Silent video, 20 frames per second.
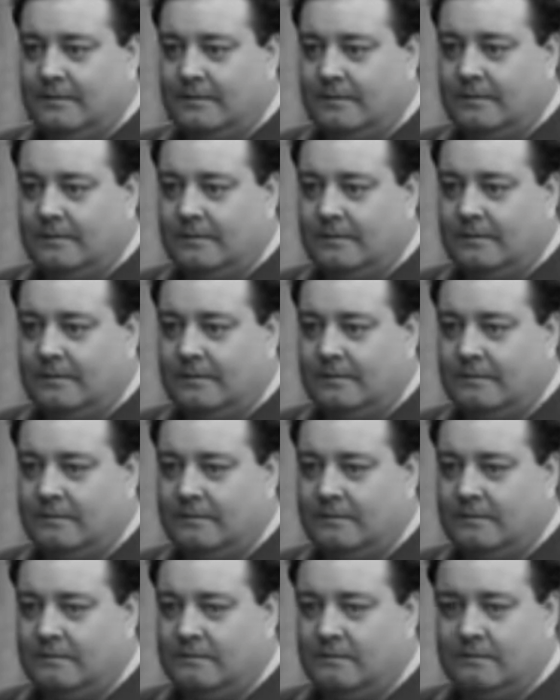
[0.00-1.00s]

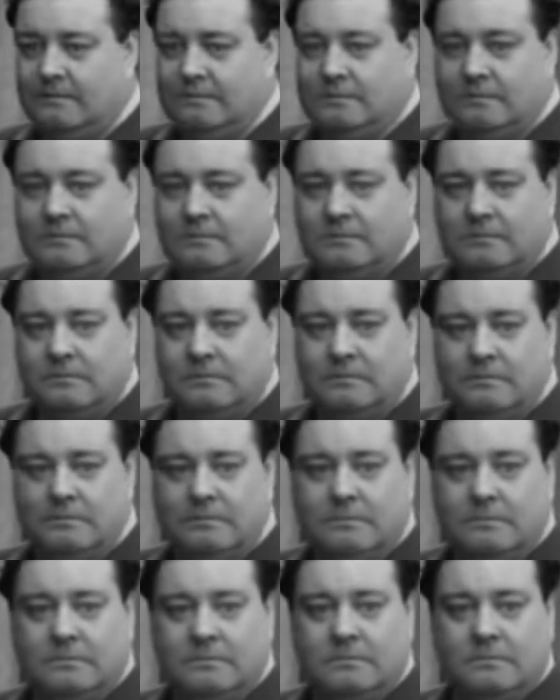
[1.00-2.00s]

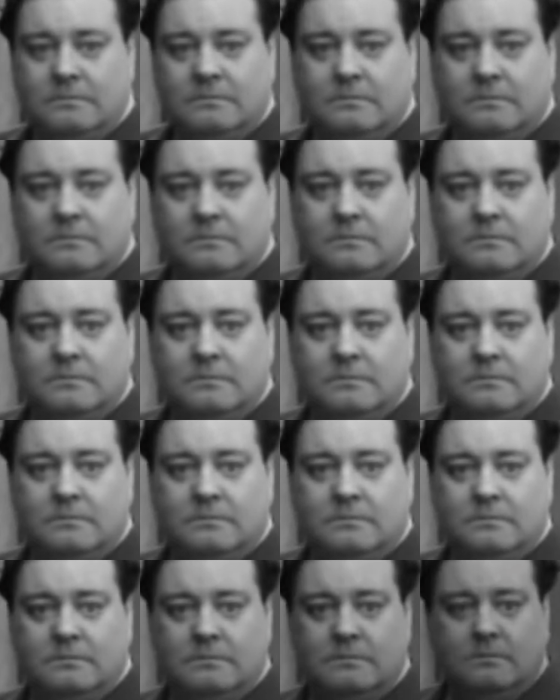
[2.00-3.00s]
Nobody speaks.